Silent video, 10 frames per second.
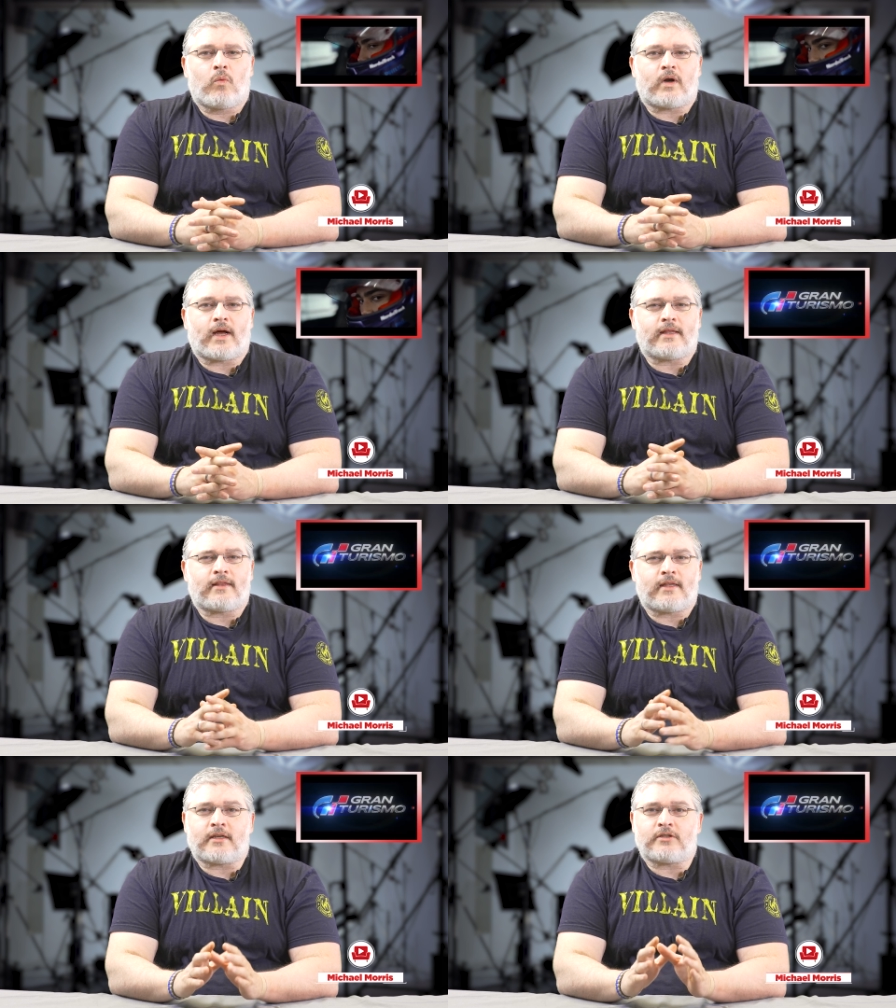What I
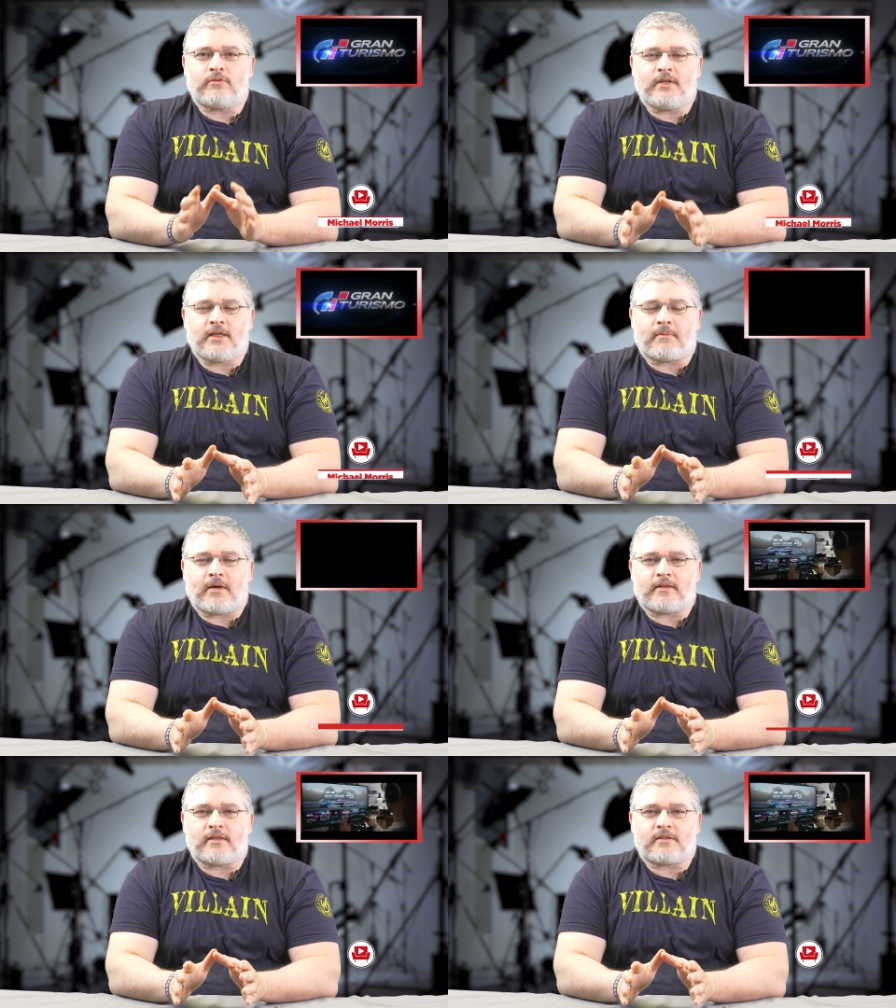think is unique
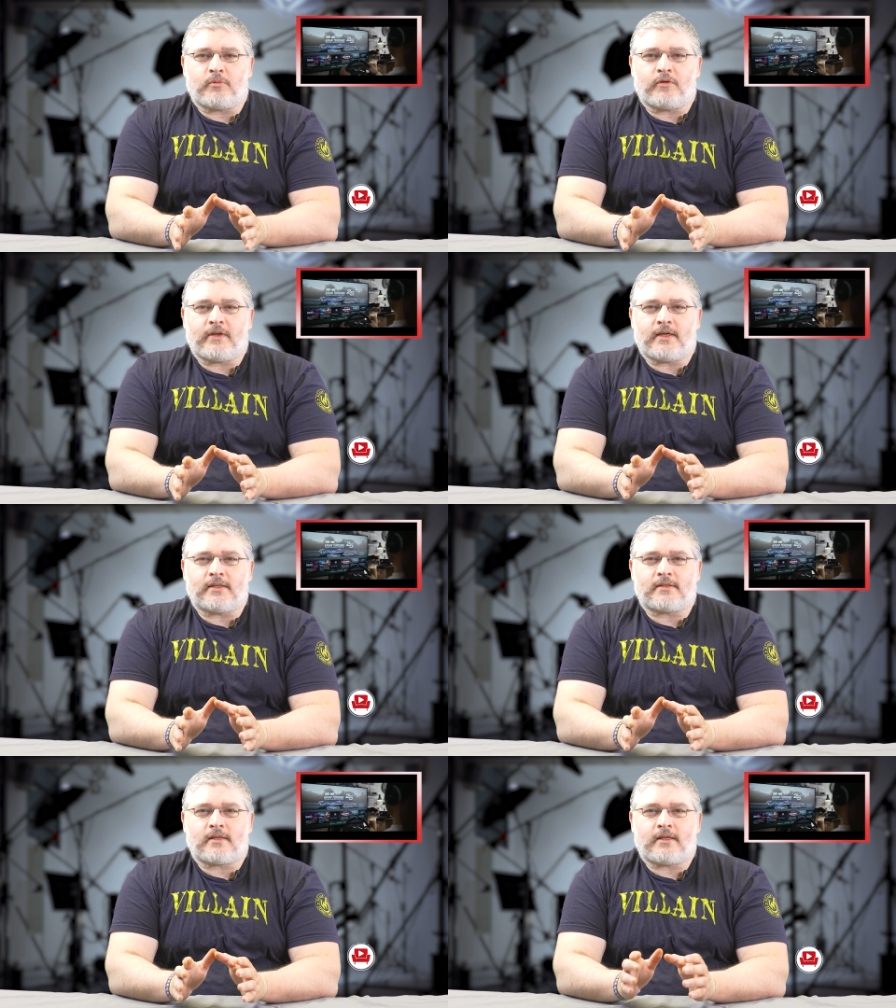about this movie
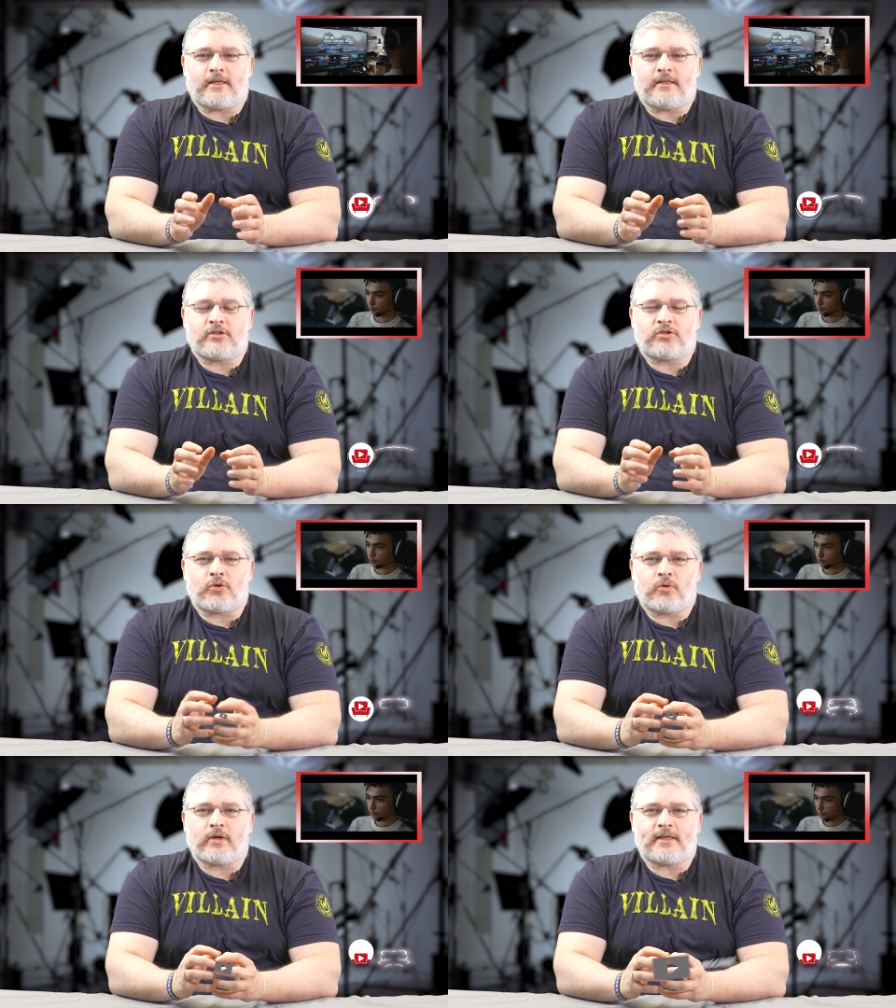is the
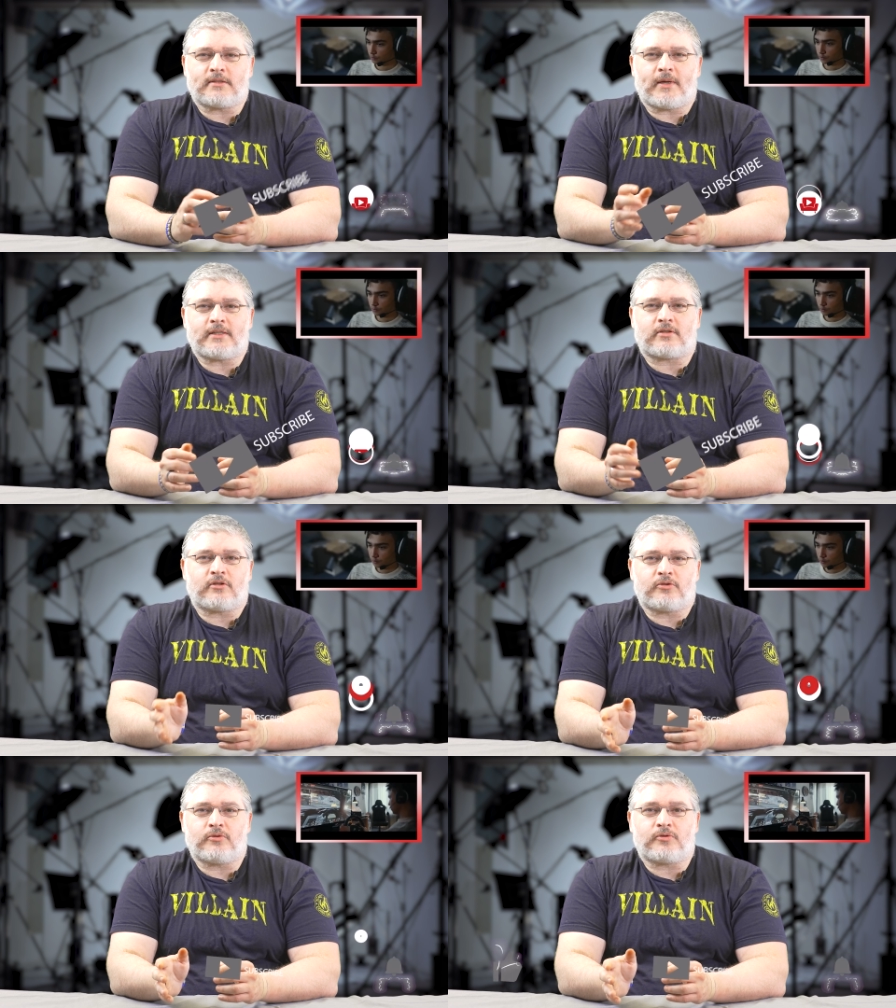story is based
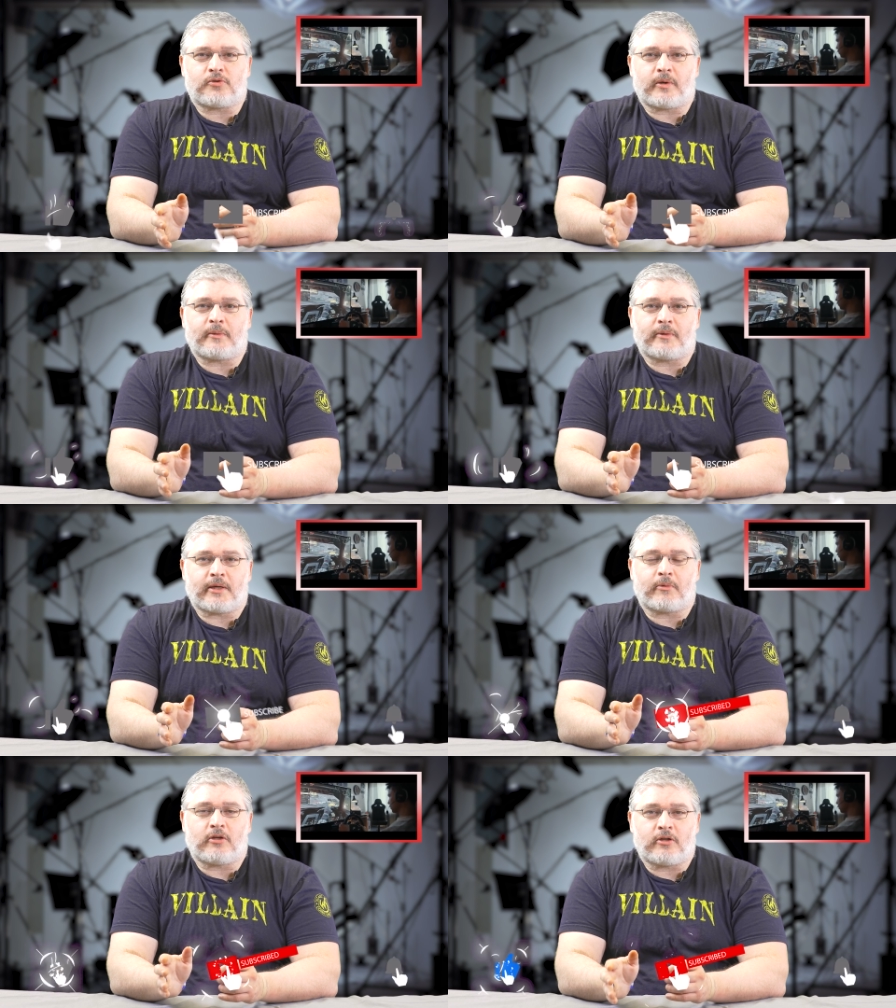on a true story where
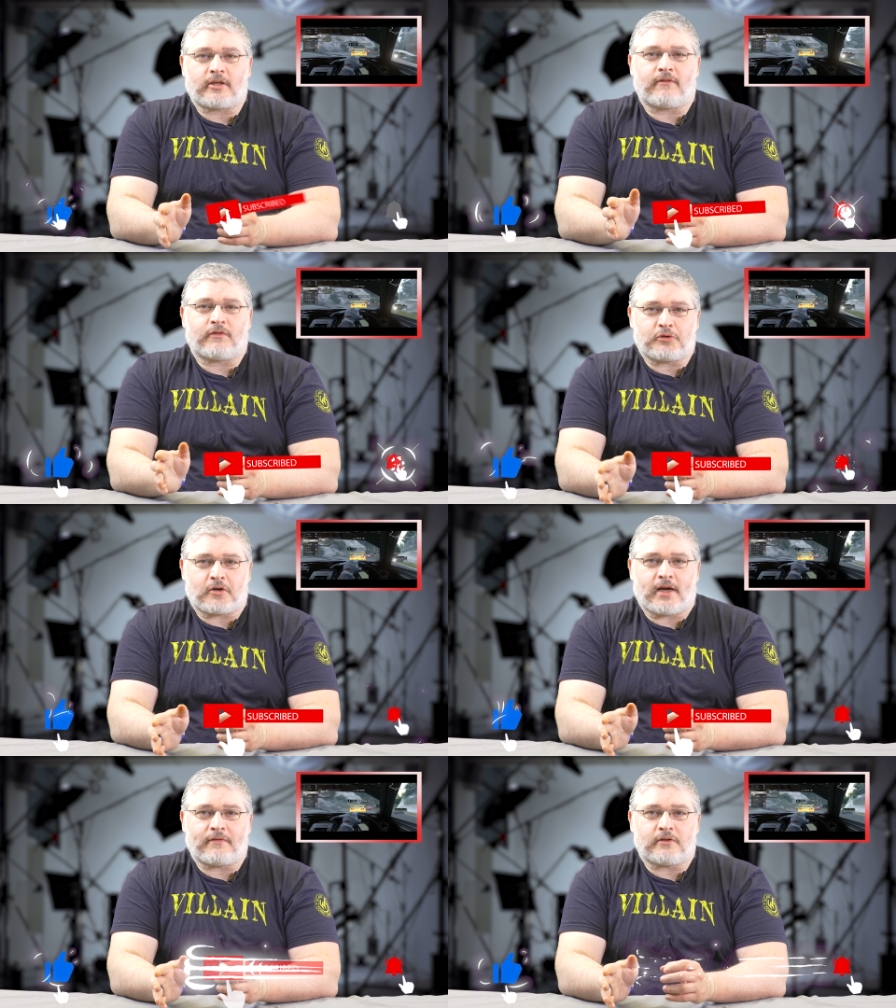they were looking for
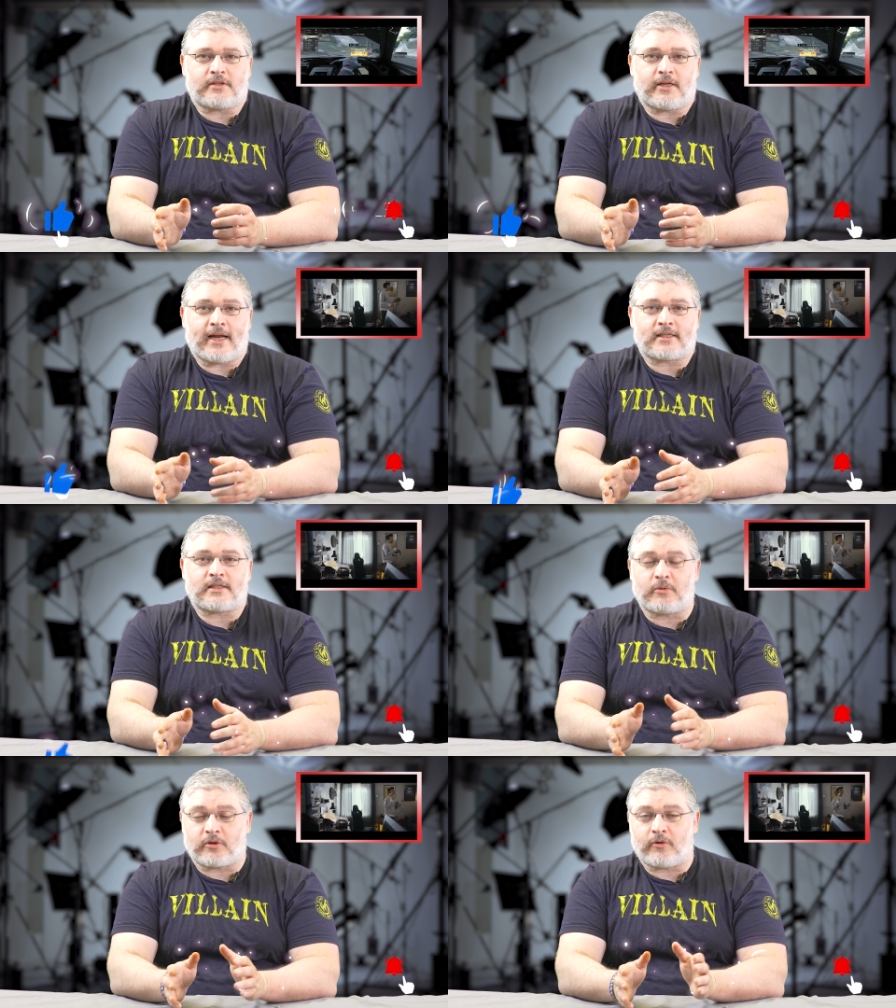drivers that
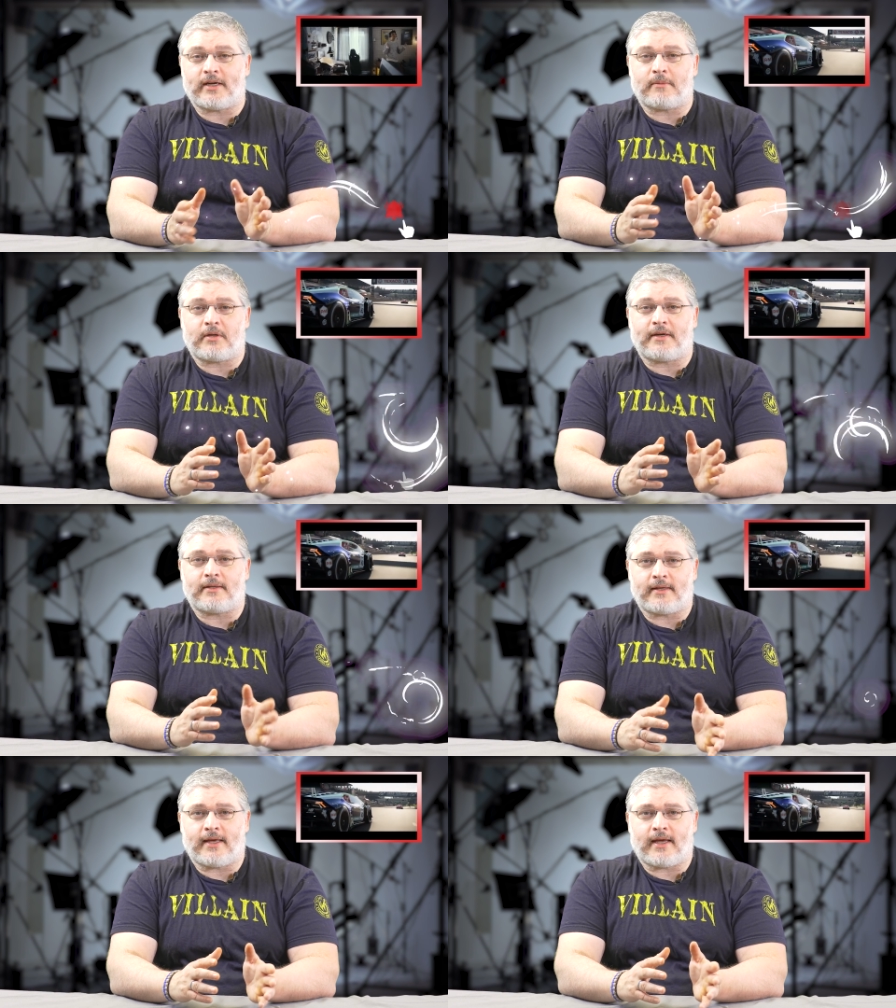actually were great at
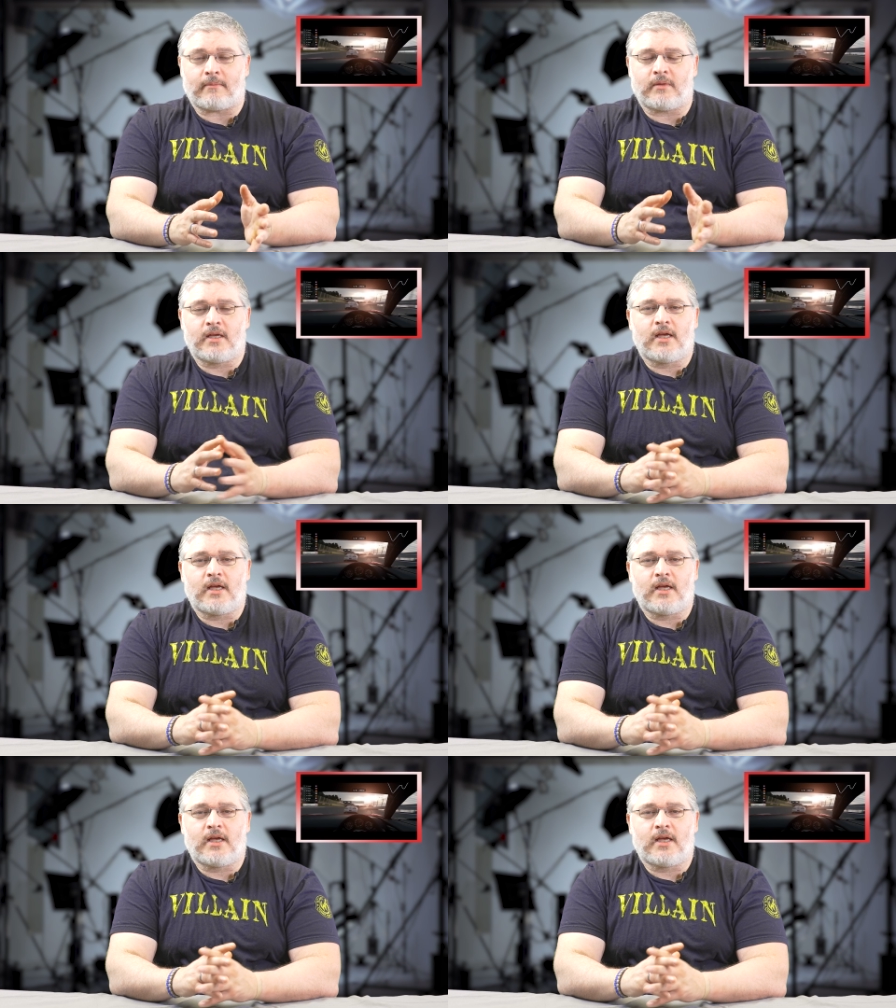playing the game.